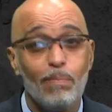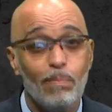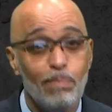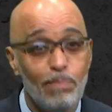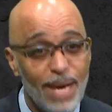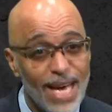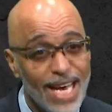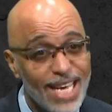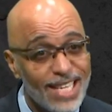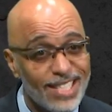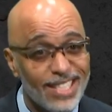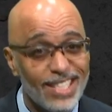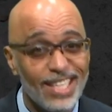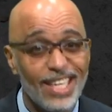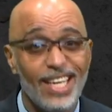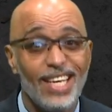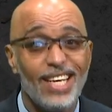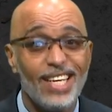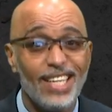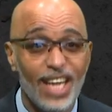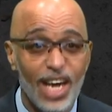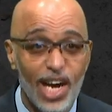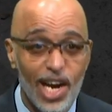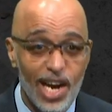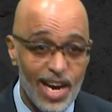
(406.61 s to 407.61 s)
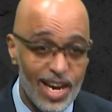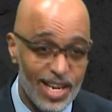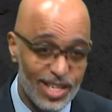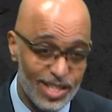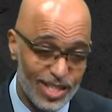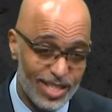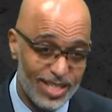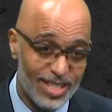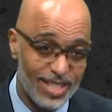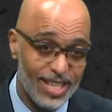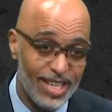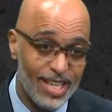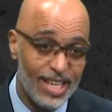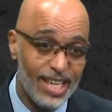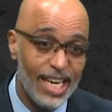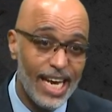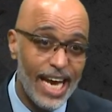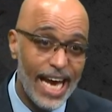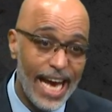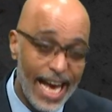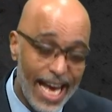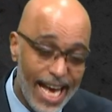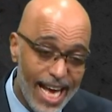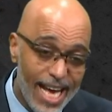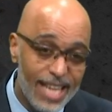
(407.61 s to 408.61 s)
best in us
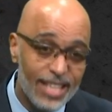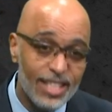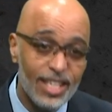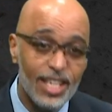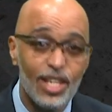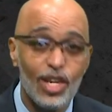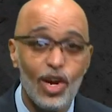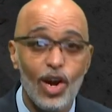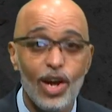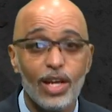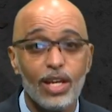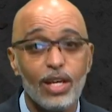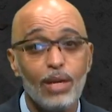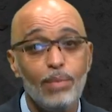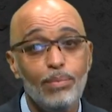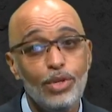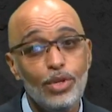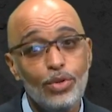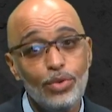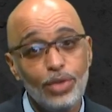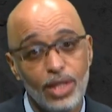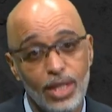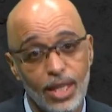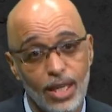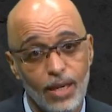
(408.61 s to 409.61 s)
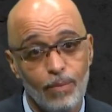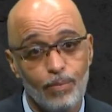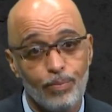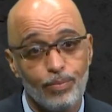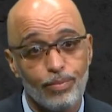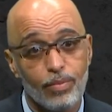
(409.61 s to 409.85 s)
and in our community.